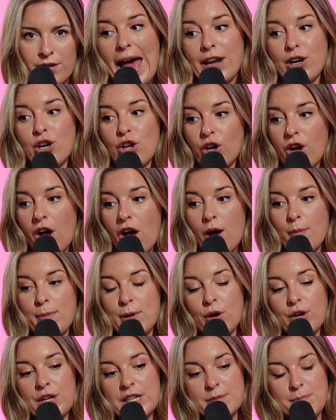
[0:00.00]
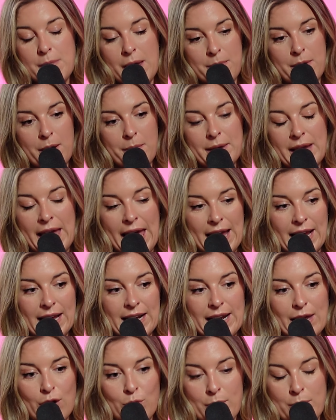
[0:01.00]
And look, I'll be honest, maybe I'm getting a
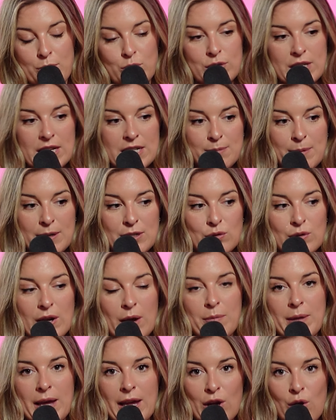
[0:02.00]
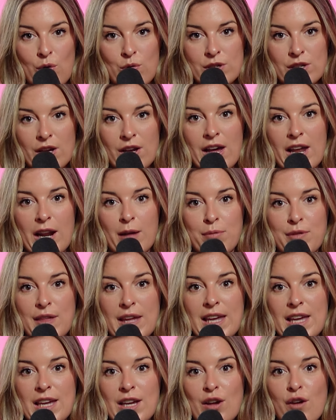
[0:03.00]
little bit more sentimental now I'm getting older and I'm
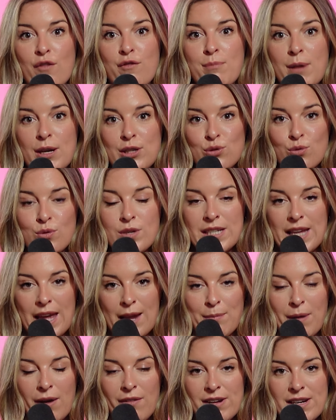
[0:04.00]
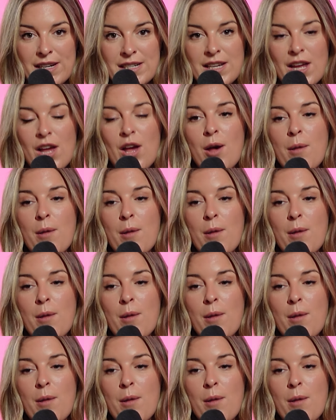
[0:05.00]
thinking of my daughter getting married.